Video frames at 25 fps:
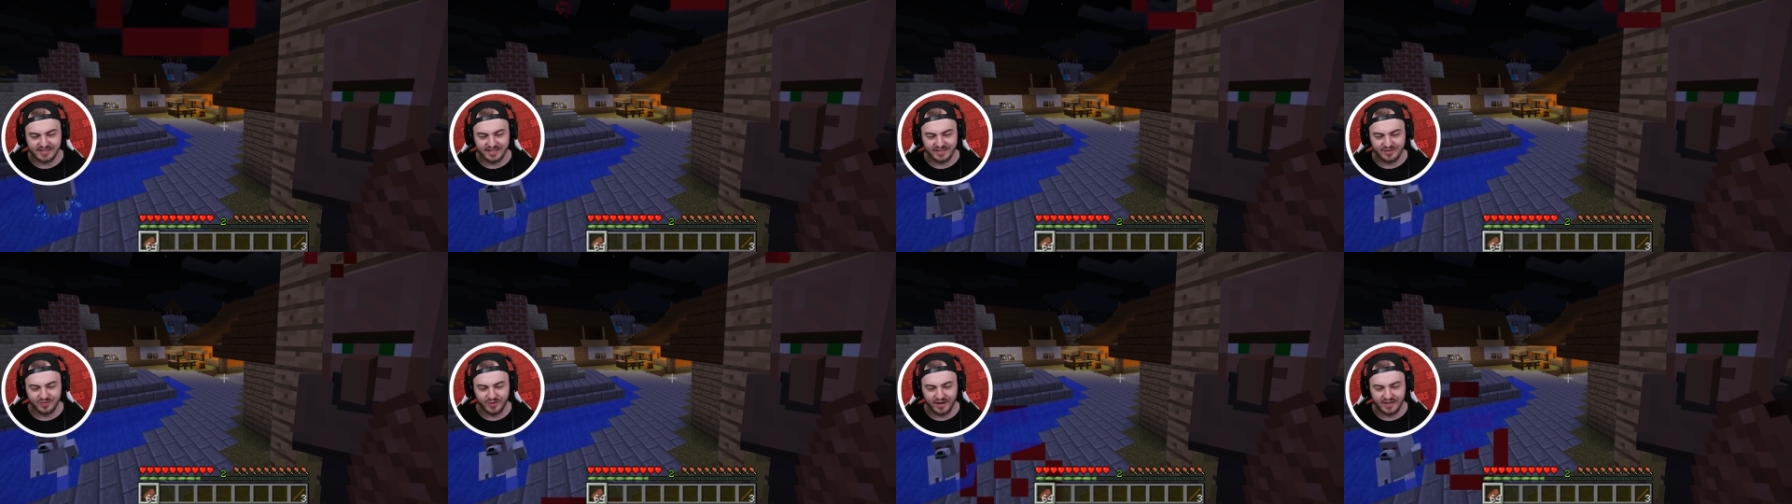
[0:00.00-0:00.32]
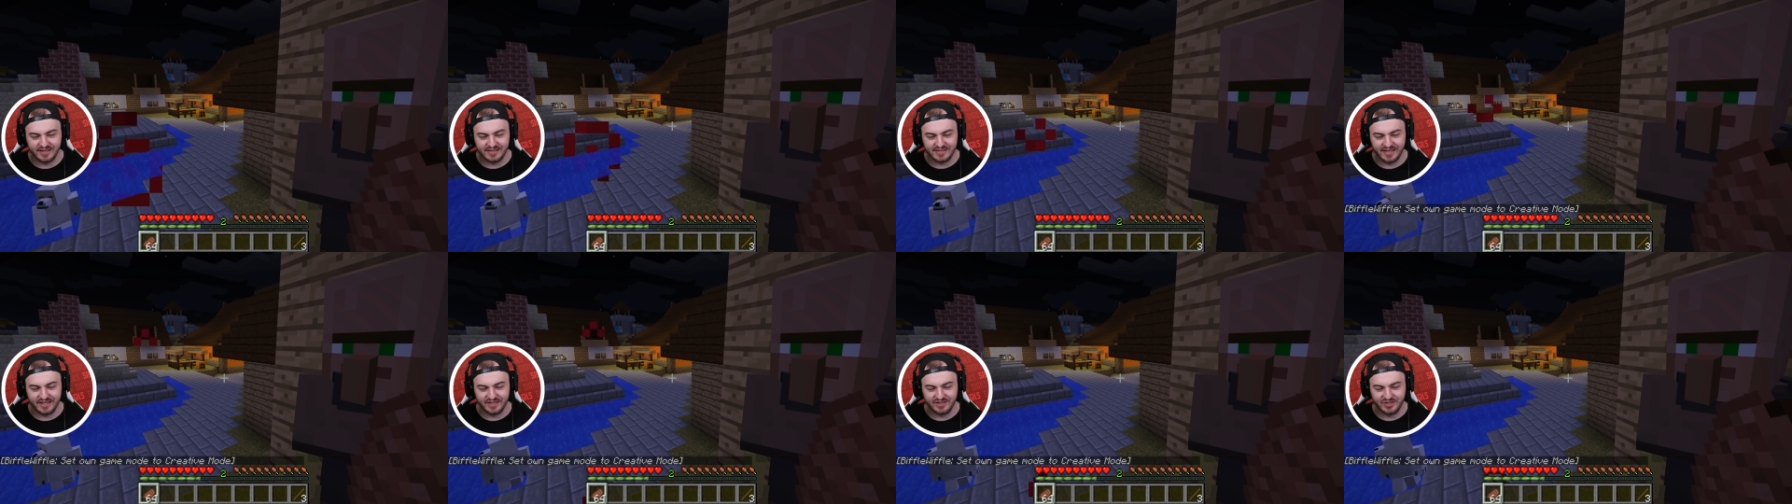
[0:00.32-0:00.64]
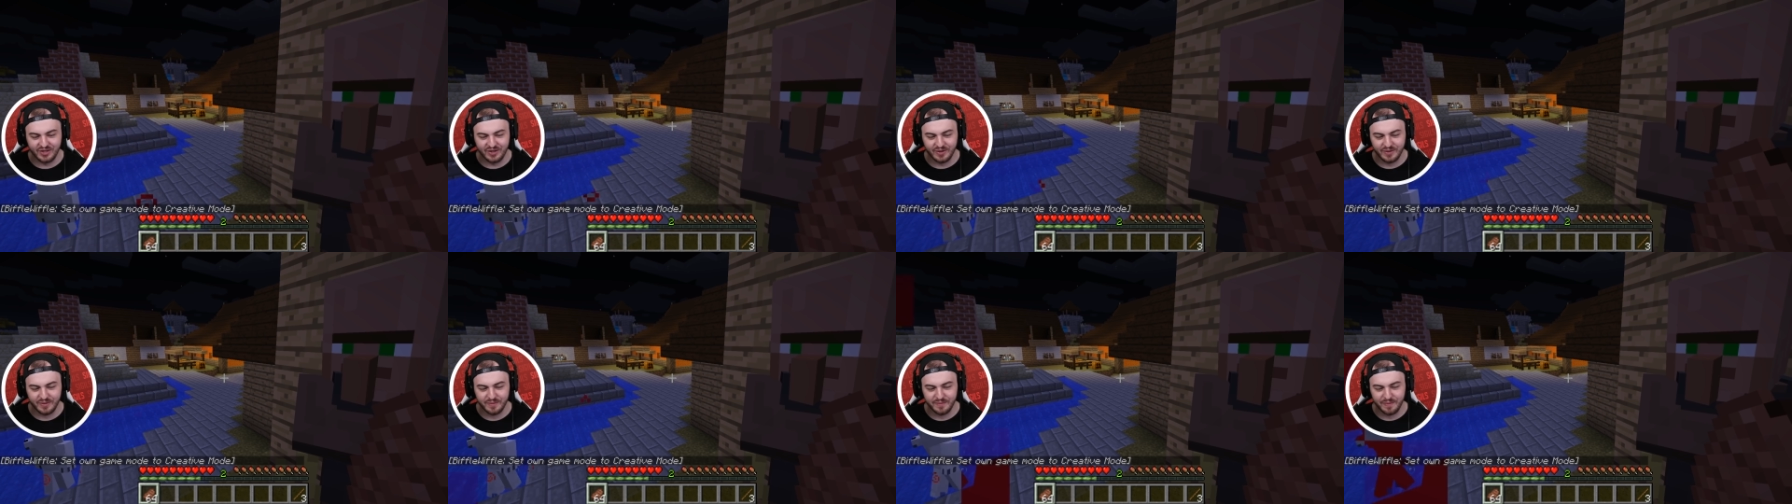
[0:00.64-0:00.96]
That's what I said
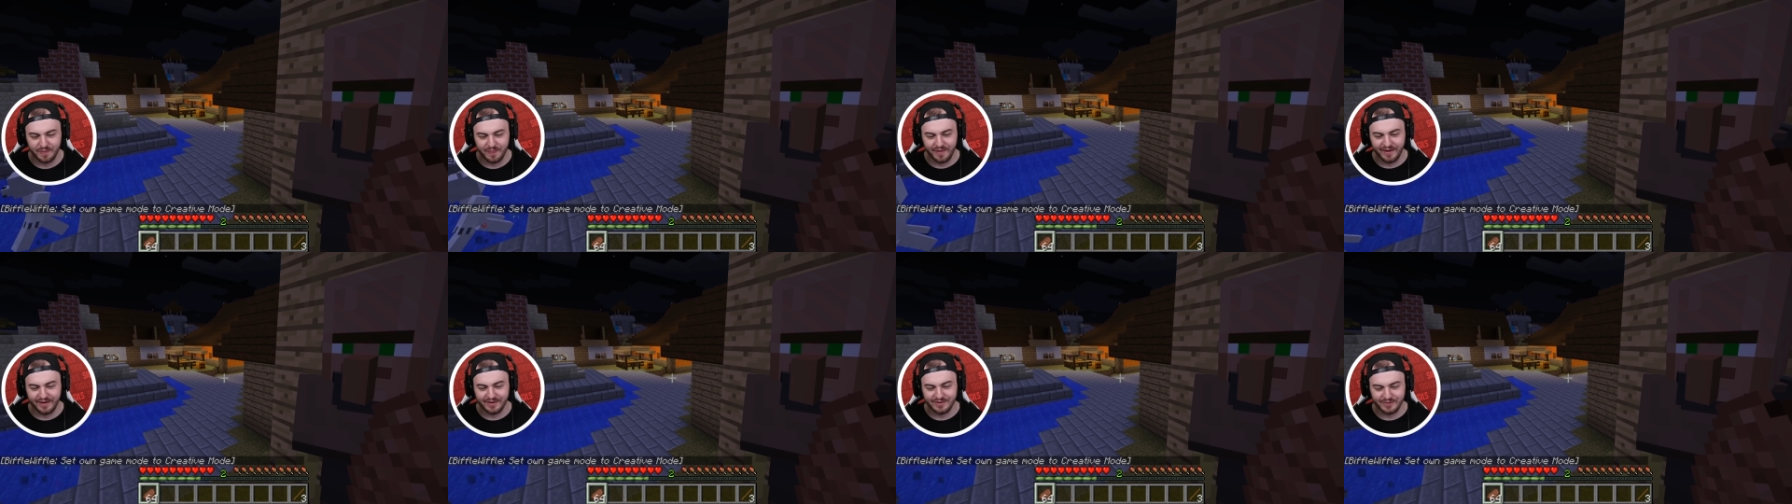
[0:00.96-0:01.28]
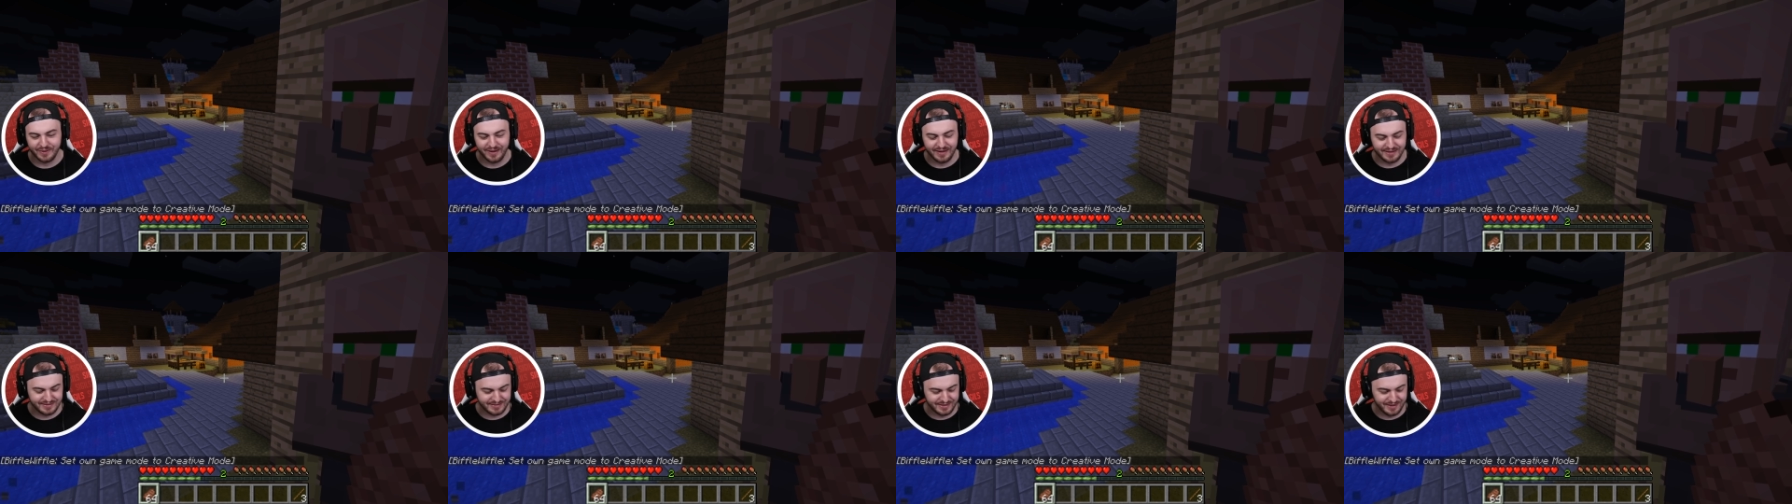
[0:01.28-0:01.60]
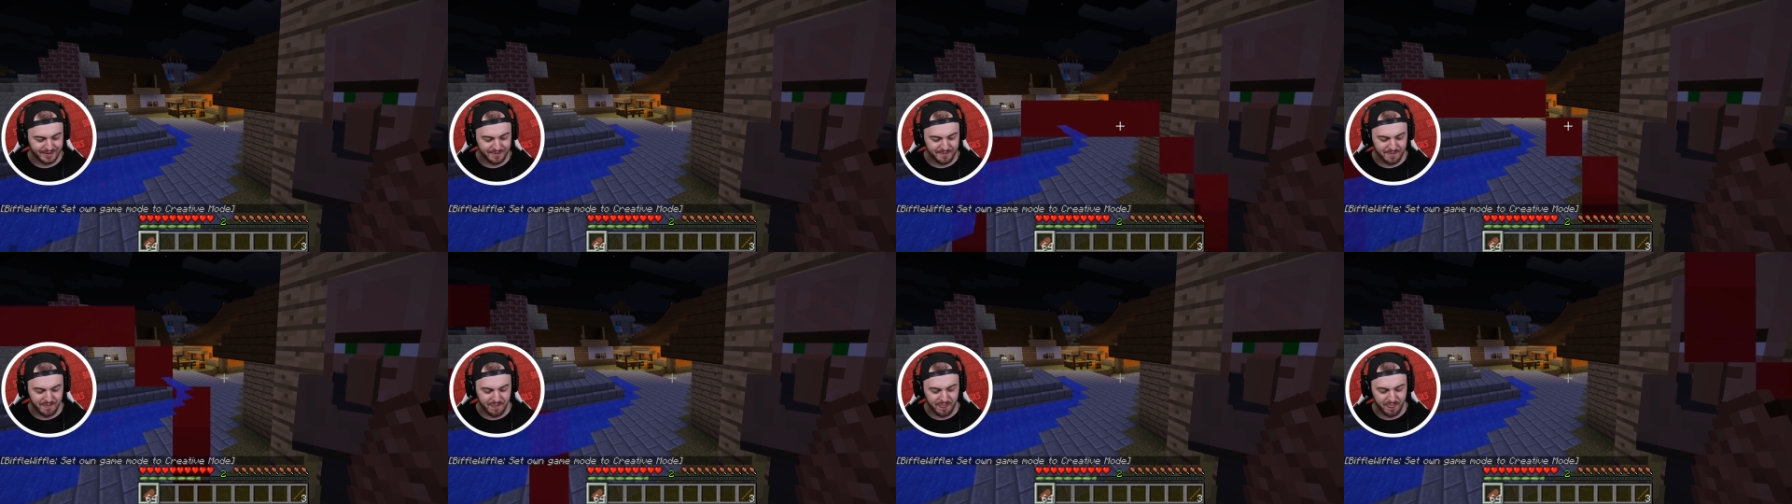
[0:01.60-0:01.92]
too. That's what I said.
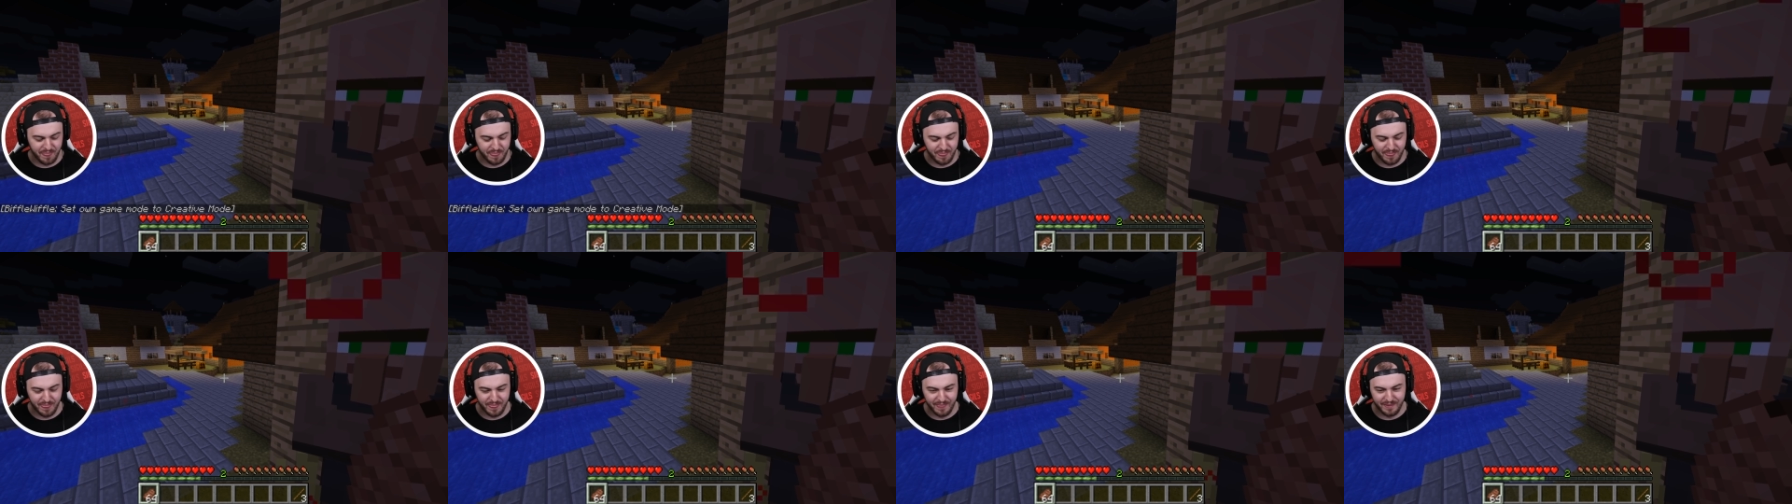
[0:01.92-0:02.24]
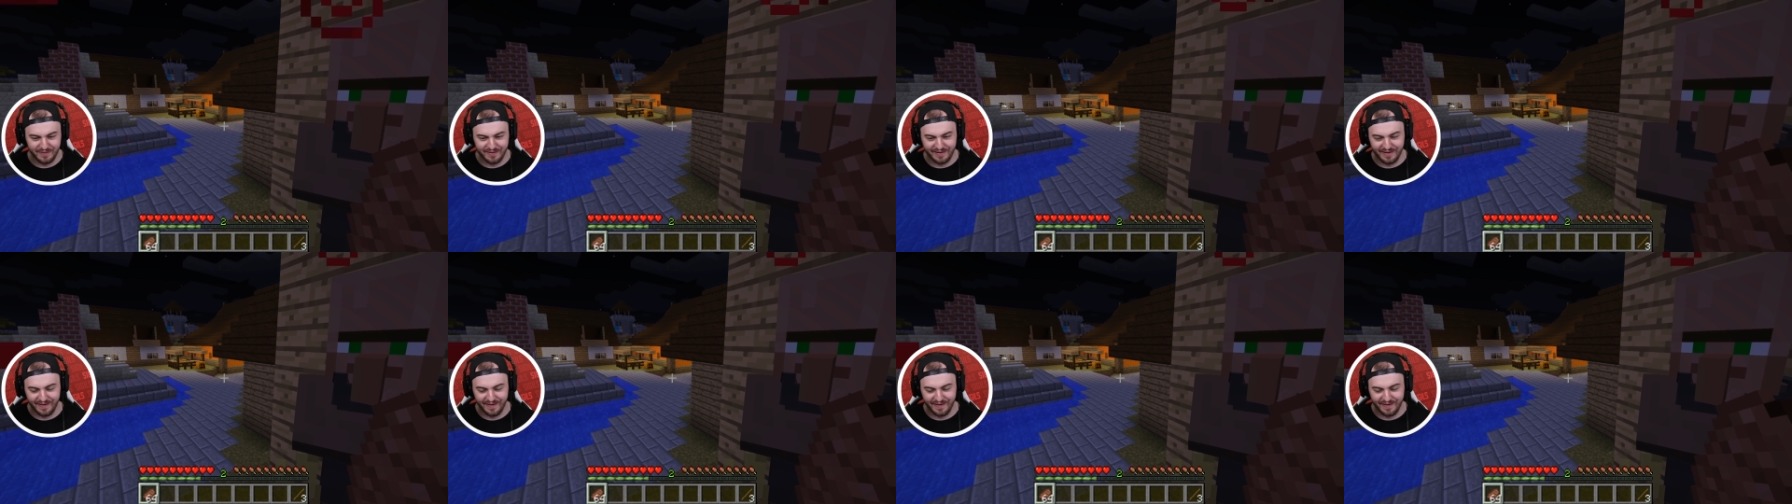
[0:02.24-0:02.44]
Right, yeah, that's what he